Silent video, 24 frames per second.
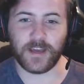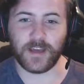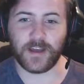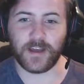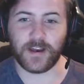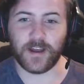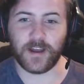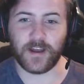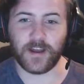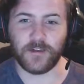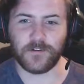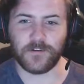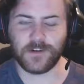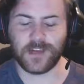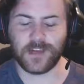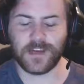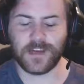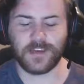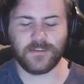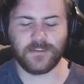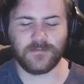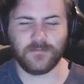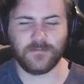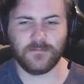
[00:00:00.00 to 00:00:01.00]
I don't get
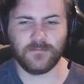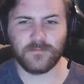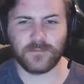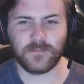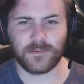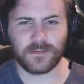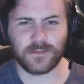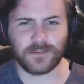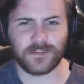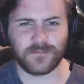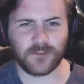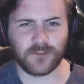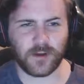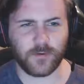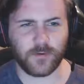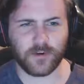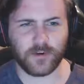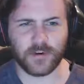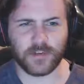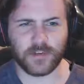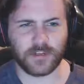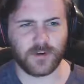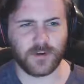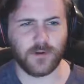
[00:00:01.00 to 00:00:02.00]
the strawberry
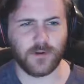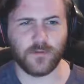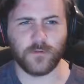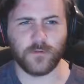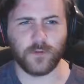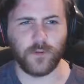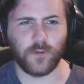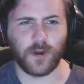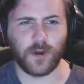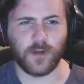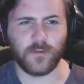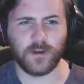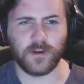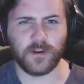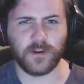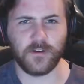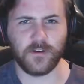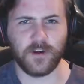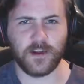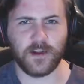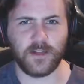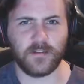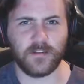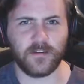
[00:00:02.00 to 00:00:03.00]
isn't overwhelming or
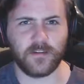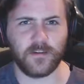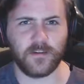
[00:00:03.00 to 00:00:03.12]
anything.